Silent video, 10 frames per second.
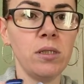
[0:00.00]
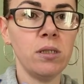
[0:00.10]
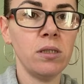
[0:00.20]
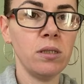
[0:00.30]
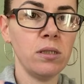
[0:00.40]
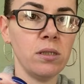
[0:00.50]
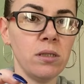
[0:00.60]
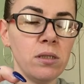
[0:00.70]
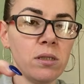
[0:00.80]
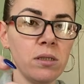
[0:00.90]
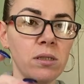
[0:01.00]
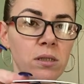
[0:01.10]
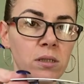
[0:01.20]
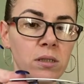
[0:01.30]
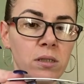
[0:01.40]

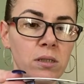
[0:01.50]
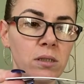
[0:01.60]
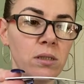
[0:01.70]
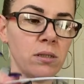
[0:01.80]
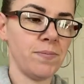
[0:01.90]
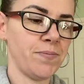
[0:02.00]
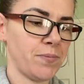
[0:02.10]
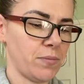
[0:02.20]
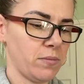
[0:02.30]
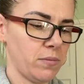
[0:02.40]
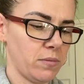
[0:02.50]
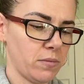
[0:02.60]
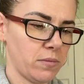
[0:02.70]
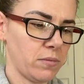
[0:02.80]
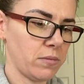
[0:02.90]

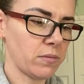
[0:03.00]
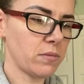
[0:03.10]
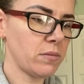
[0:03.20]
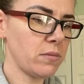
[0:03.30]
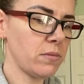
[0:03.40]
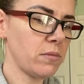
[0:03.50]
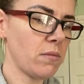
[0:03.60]
[no speech]